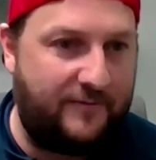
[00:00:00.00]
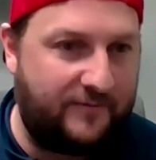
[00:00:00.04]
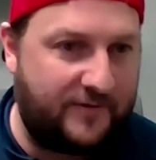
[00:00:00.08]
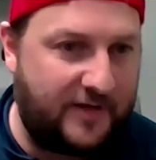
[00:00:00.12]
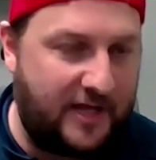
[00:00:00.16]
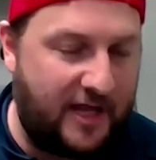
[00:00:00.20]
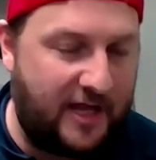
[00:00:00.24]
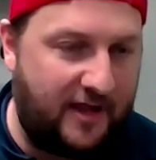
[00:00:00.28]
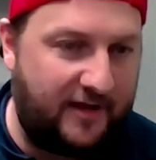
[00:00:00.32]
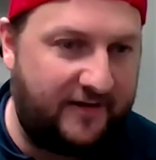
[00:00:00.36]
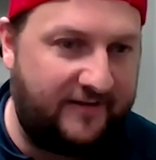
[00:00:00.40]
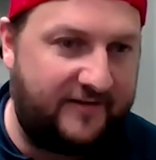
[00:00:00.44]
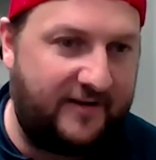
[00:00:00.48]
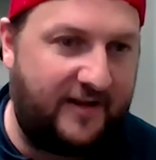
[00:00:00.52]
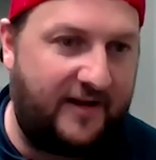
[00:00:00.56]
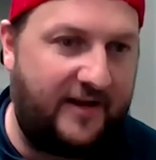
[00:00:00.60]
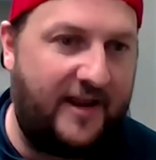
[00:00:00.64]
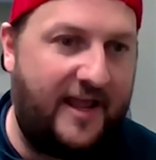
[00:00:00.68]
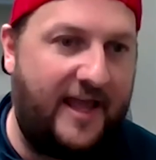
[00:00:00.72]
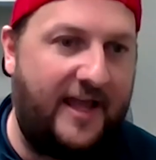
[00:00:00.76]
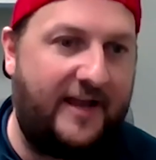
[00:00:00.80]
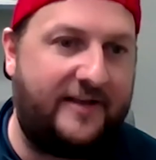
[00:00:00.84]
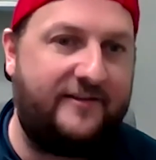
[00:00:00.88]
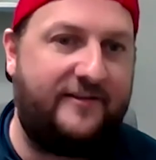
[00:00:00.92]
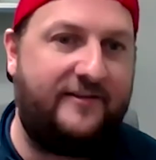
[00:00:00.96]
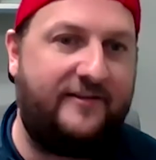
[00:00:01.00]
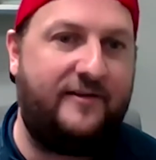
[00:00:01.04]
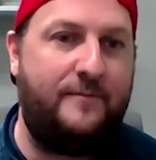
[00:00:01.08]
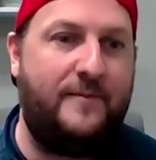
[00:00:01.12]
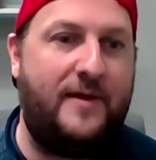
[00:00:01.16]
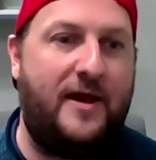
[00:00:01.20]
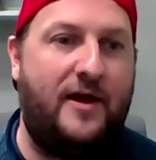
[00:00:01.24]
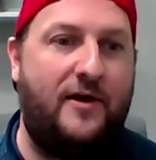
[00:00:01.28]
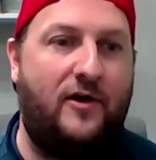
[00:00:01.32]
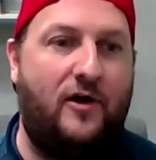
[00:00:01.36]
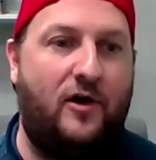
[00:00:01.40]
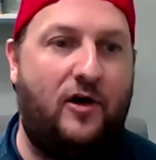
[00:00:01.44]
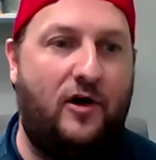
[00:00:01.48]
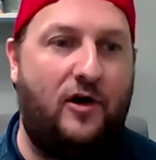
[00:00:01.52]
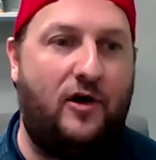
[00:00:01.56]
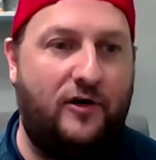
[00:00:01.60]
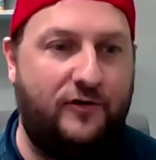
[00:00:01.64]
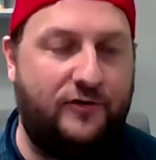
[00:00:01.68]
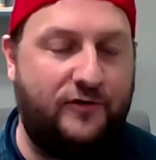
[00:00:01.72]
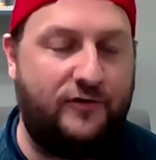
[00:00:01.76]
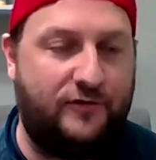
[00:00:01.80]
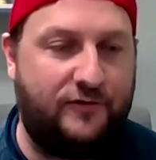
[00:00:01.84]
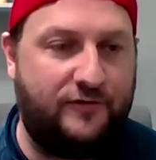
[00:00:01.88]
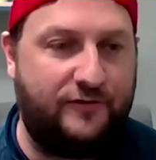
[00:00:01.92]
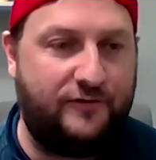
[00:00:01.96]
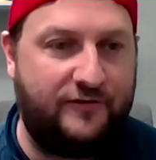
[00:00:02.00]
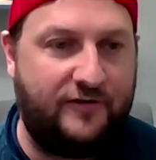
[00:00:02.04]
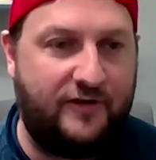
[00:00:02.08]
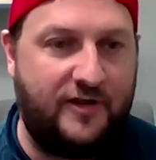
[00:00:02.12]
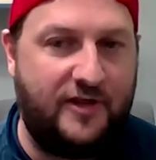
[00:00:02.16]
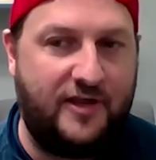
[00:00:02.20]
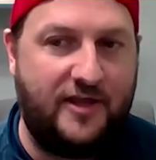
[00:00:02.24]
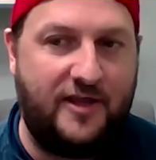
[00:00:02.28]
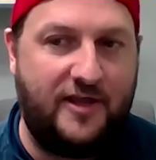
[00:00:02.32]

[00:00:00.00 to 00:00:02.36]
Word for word: of content, X amount of articles.